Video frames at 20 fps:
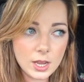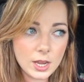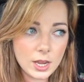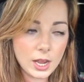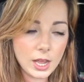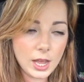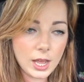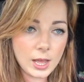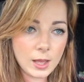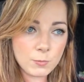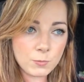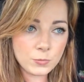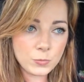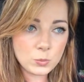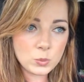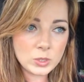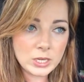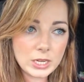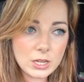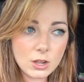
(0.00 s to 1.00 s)

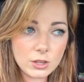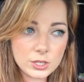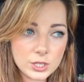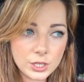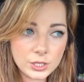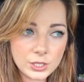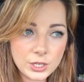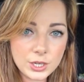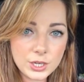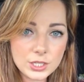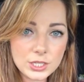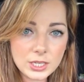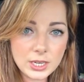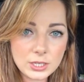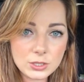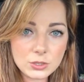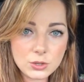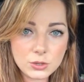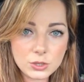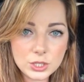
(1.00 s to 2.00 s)
when I called her nurse and I
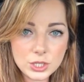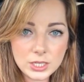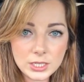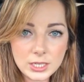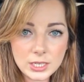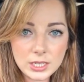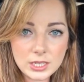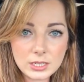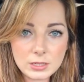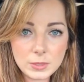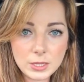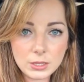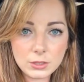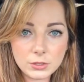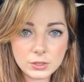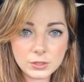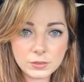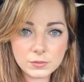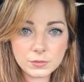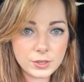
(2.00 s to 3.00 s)
told her she needed to be
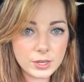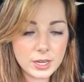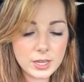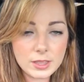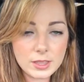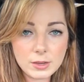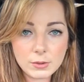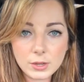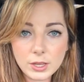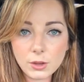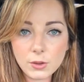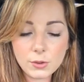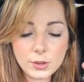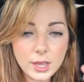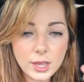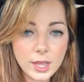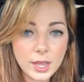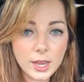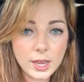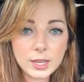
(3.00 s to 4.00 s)
gluten-free, they were like,
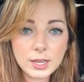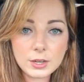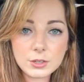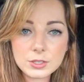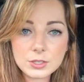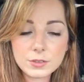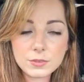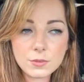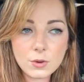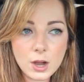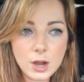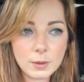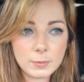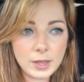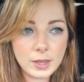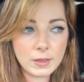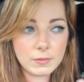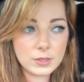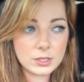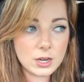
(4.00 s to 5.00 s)
okay, here's a form,
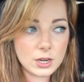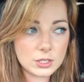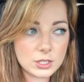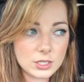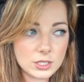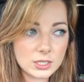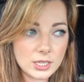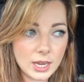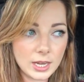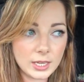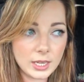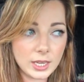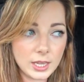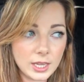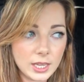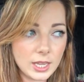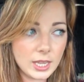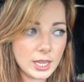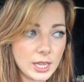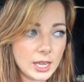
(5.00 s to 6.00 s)
have the doctor sign it.
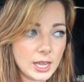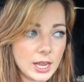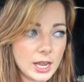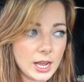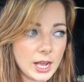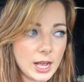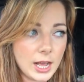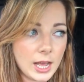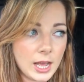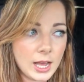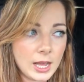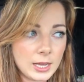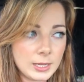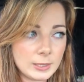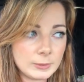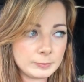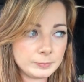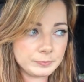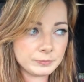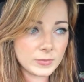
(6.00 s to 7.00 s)

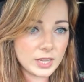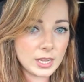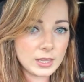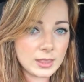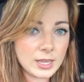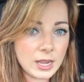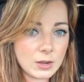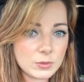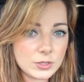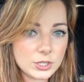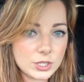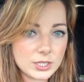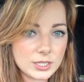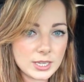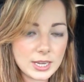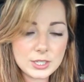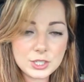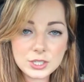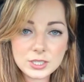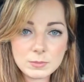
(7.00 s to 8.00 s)
And that was
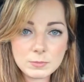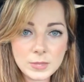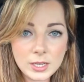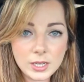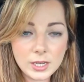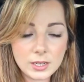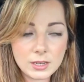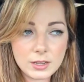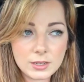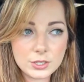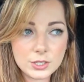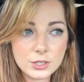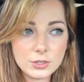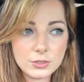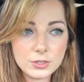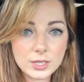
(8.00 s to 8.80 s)
I just submitted it on Tuesday